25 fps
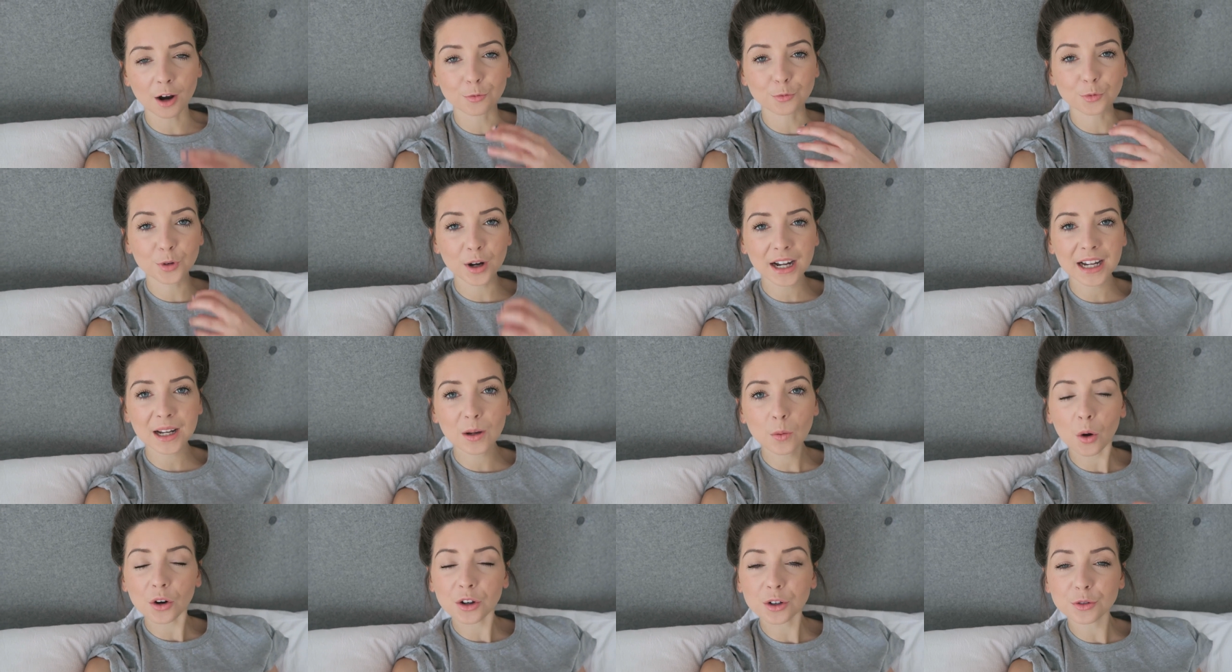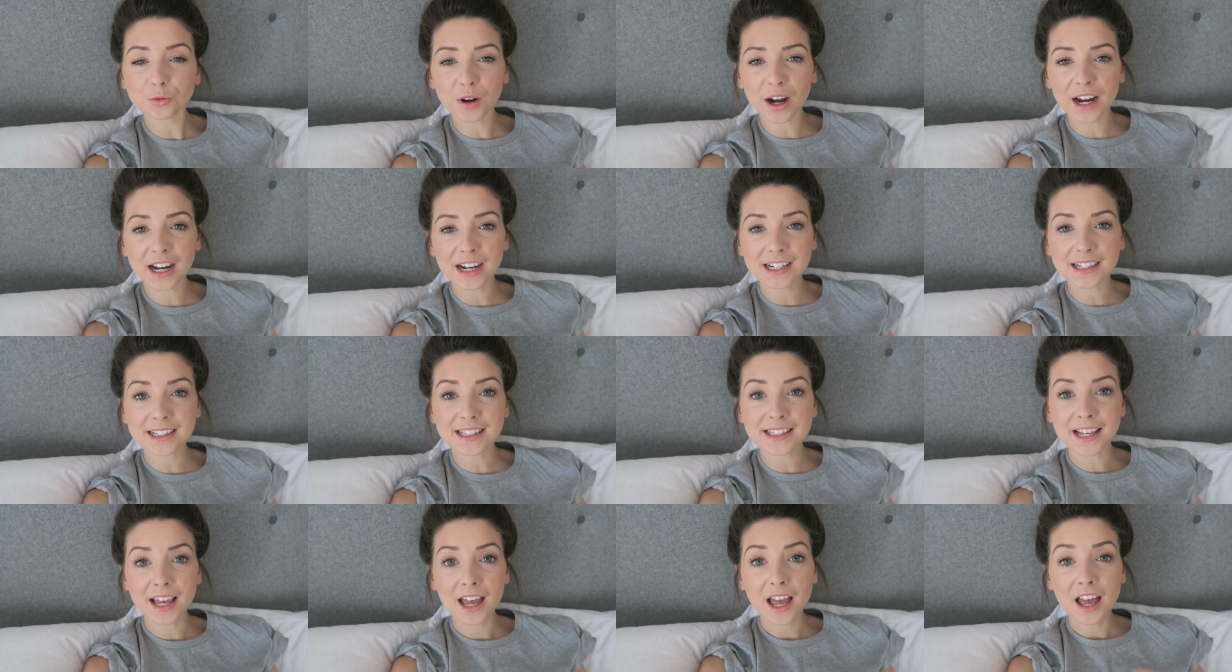I really want to
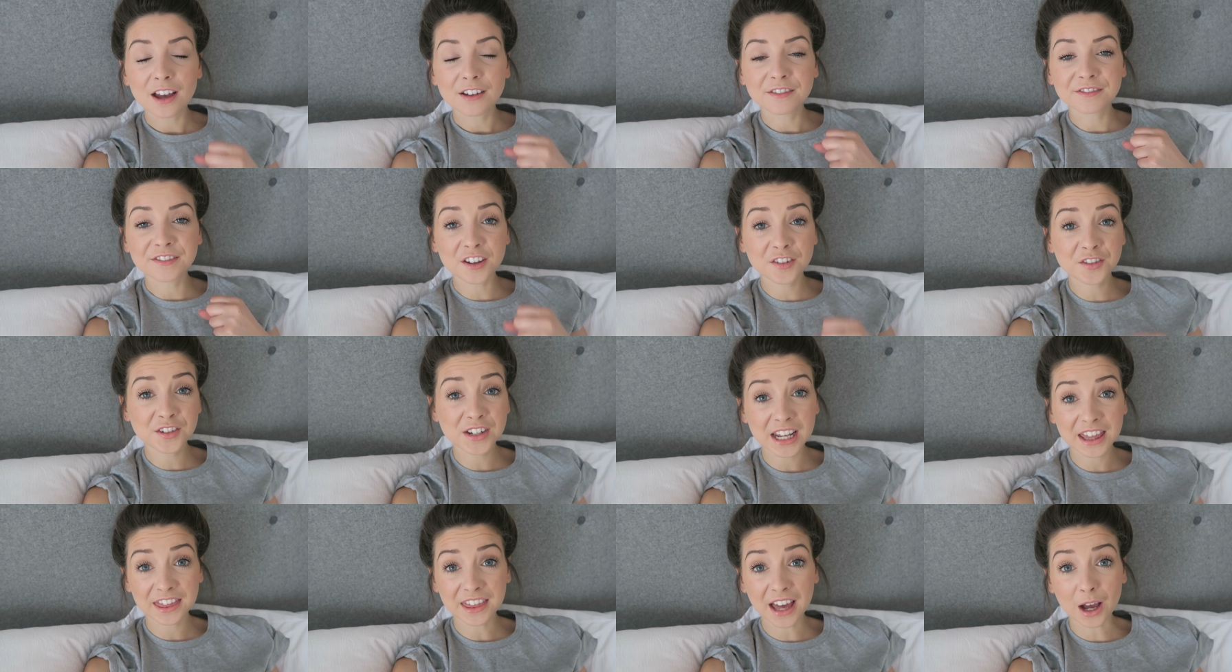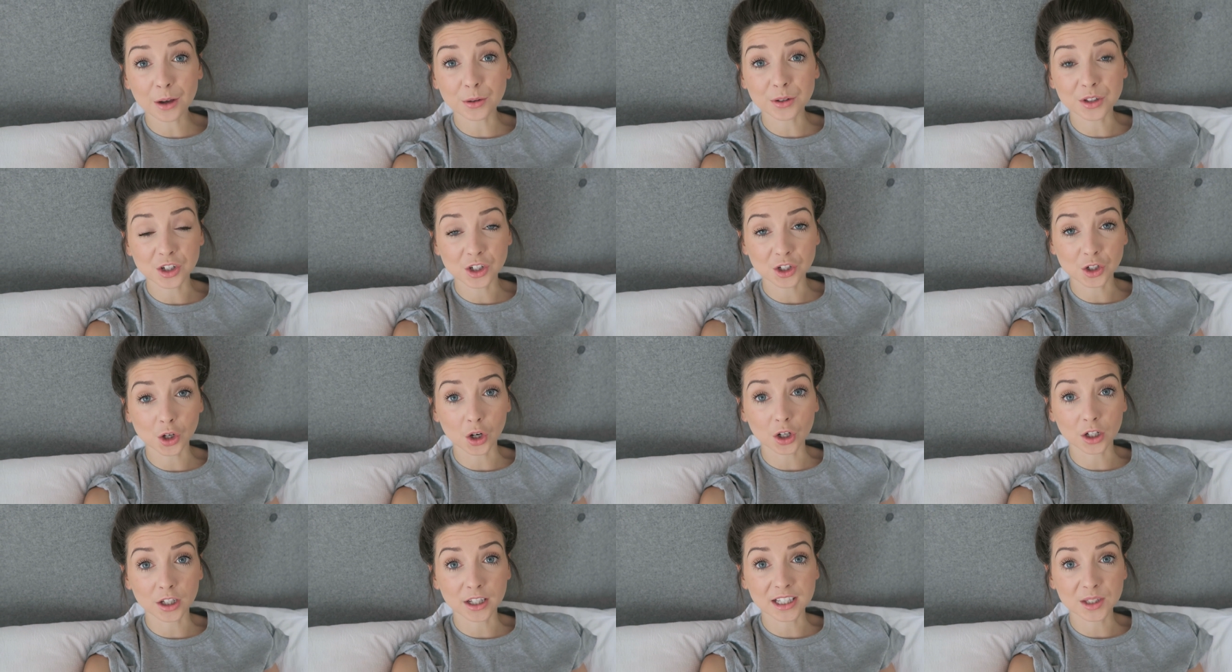raise
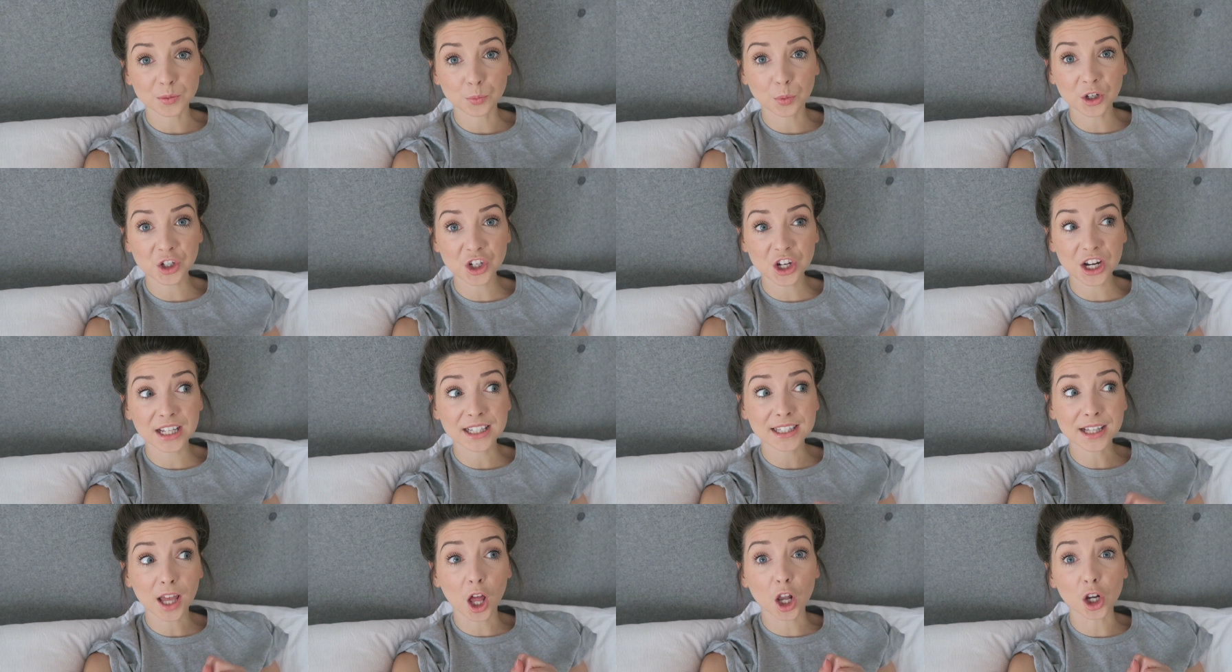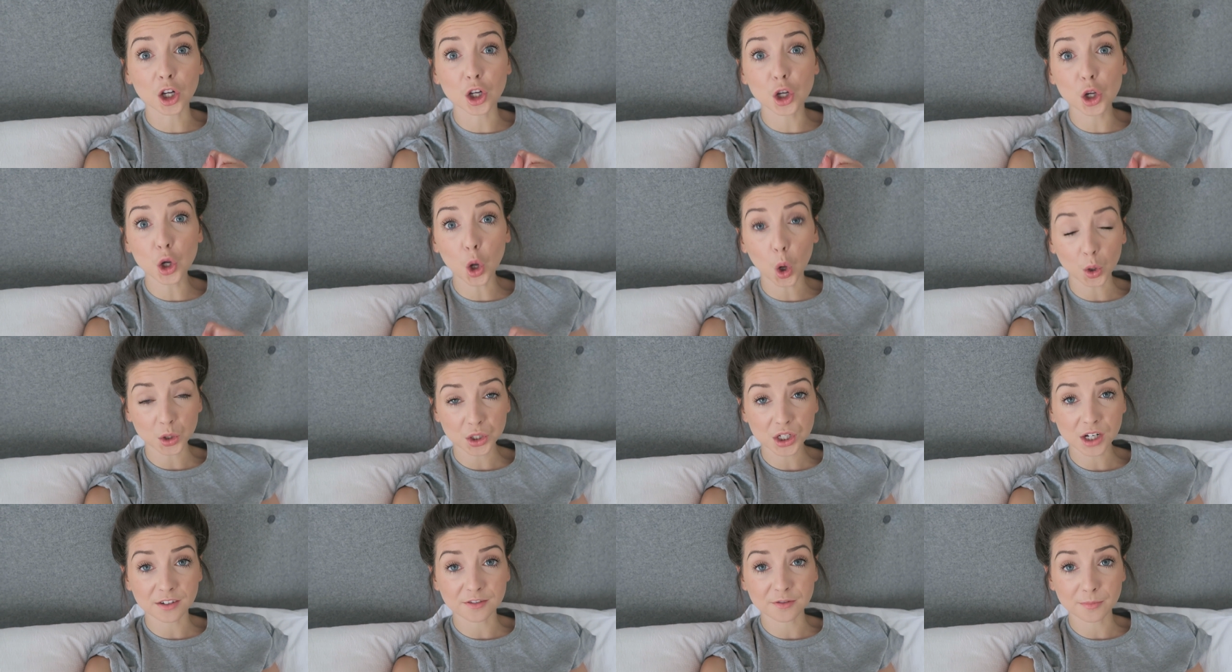$50,000, which is a
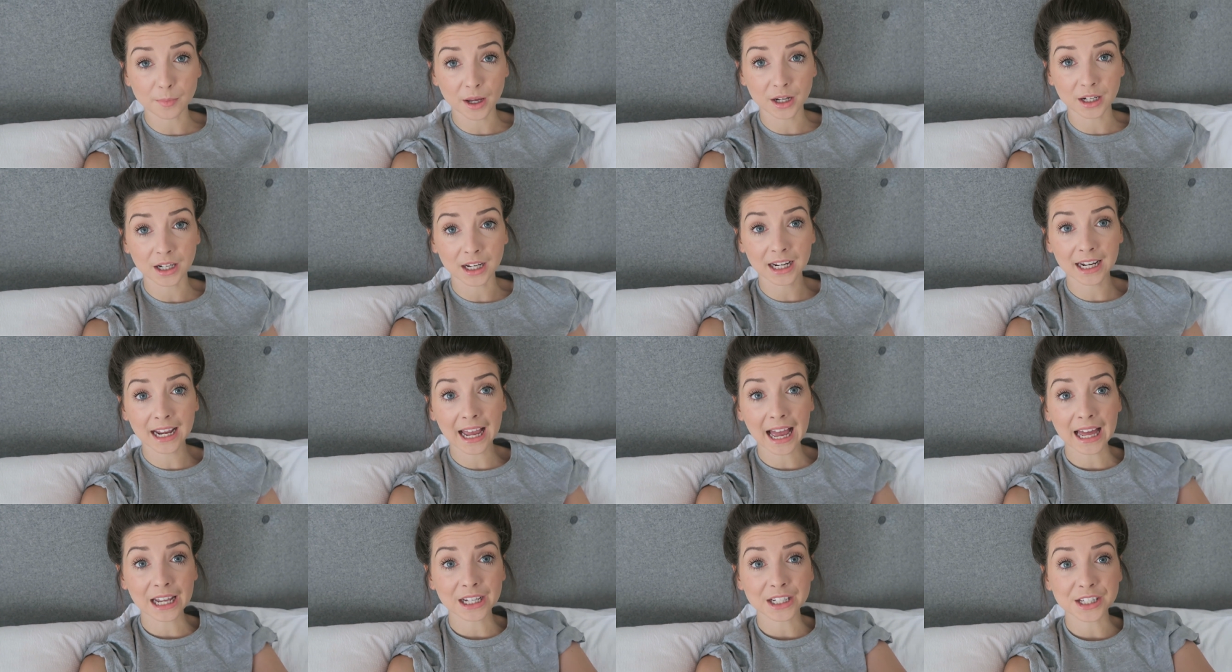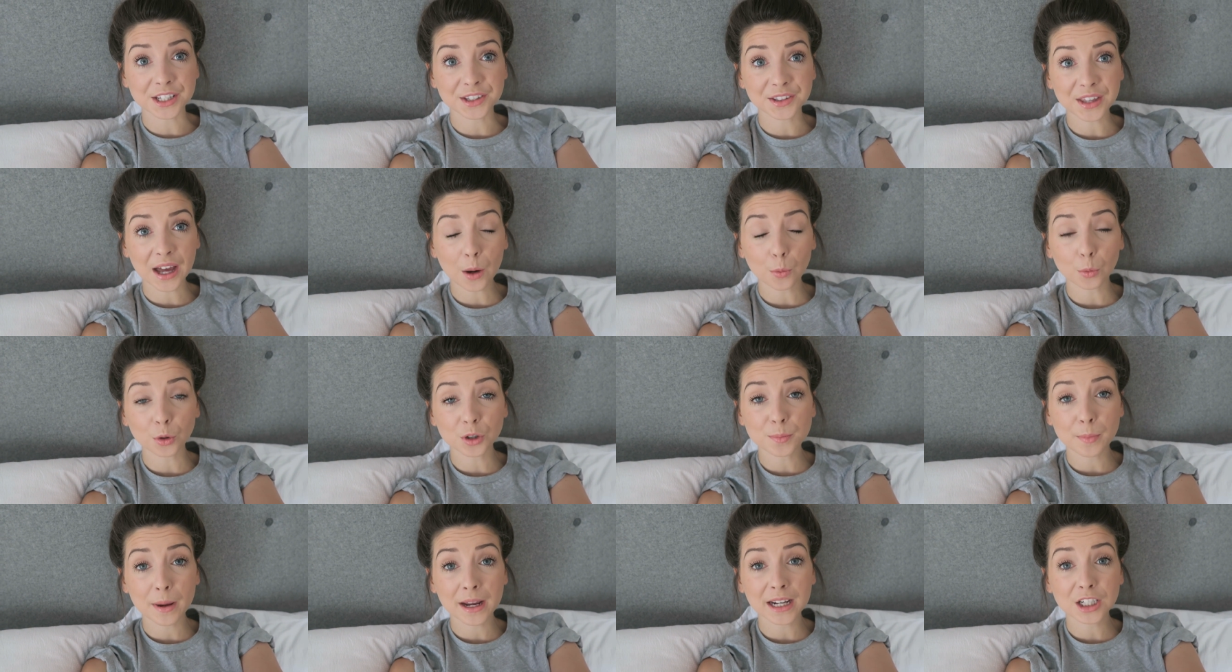lot of money, and that
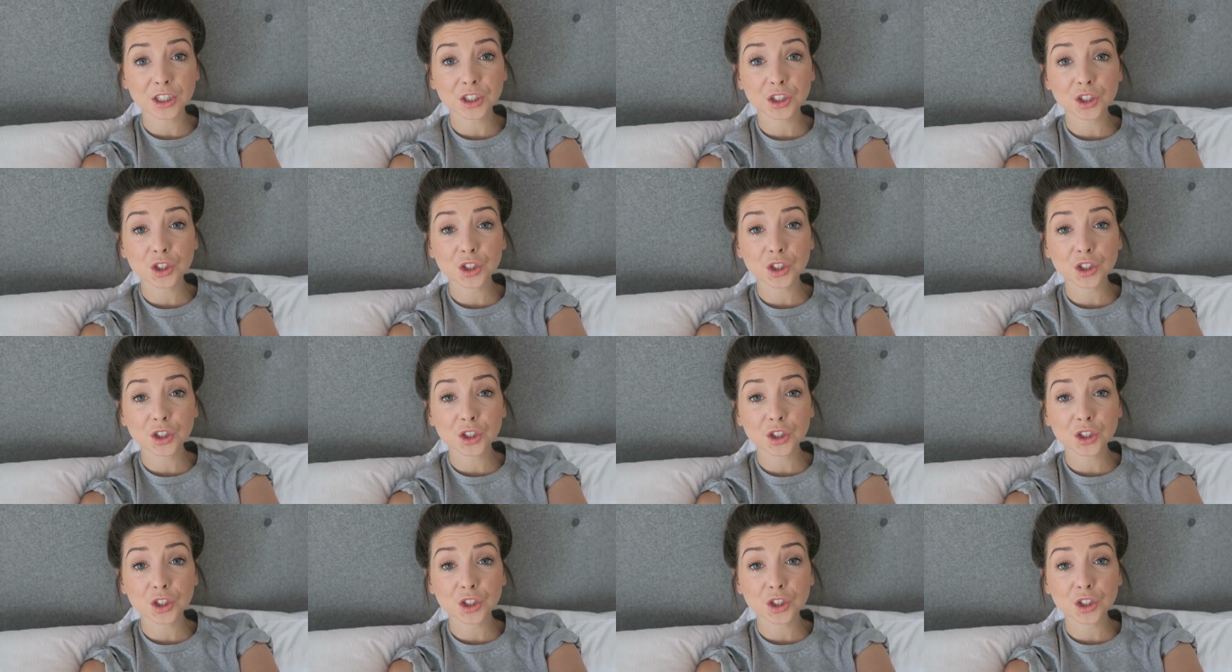would make